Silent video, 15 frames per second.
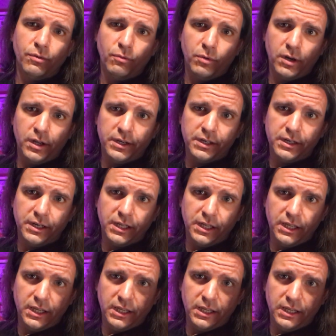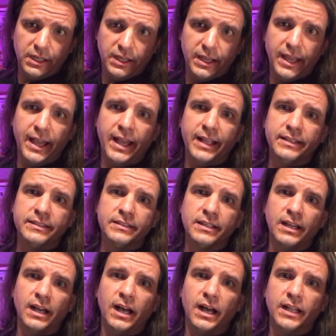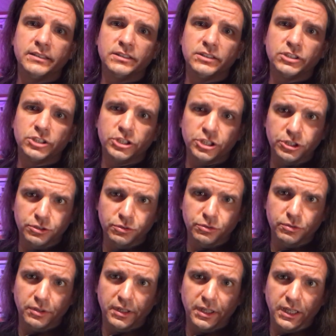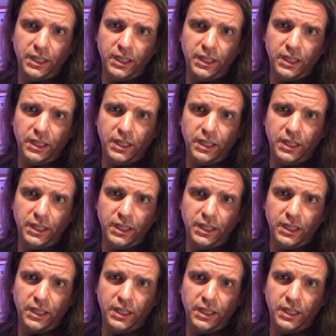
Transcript: One E and a, two